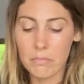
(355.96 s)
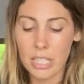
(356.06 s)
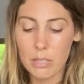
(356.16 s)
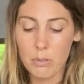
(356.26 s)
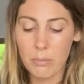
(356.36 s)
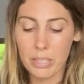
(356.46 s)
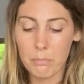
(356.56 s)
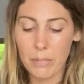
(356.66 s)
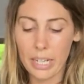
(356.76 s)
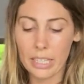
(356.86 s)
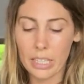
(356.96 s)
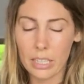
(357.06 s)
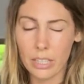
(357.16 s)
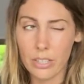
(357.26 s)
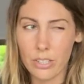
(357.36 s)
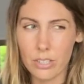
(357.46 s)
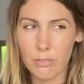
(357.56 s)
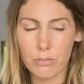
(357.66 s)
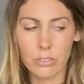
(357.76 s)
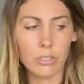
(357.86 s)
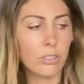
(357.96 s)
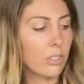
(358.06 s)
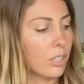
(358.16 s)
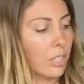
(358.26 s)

that's probably the main thing I use it for.